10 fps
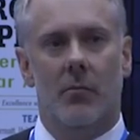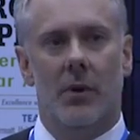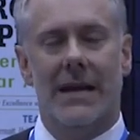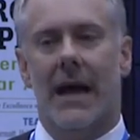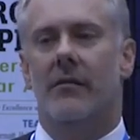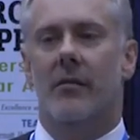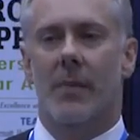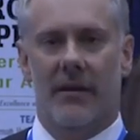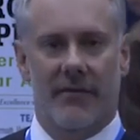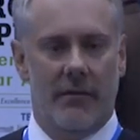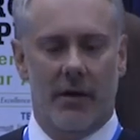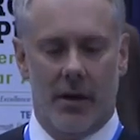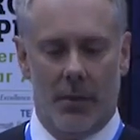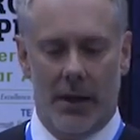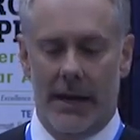redound to the benefit of the
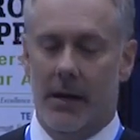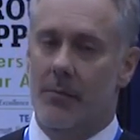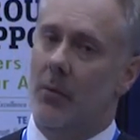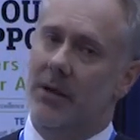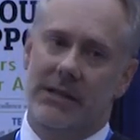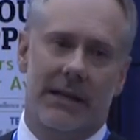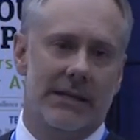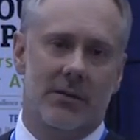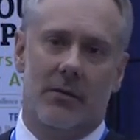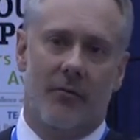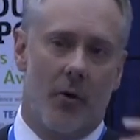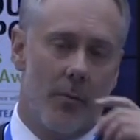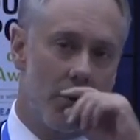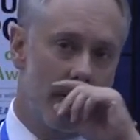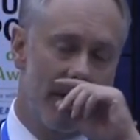complainant. But once it gets to a
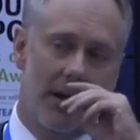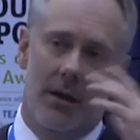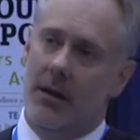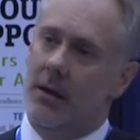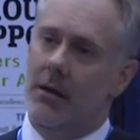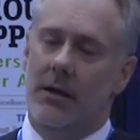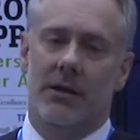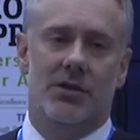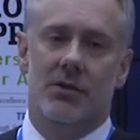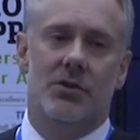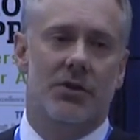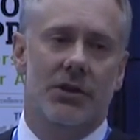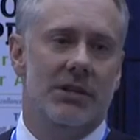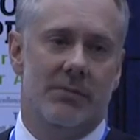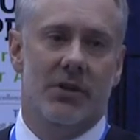formal, it's usually
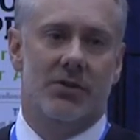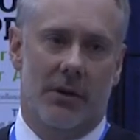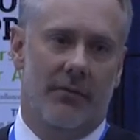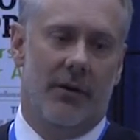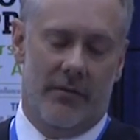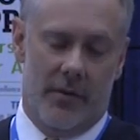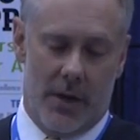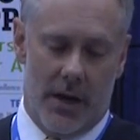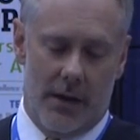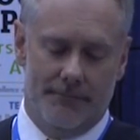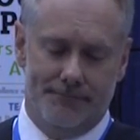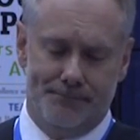just misery for everybody.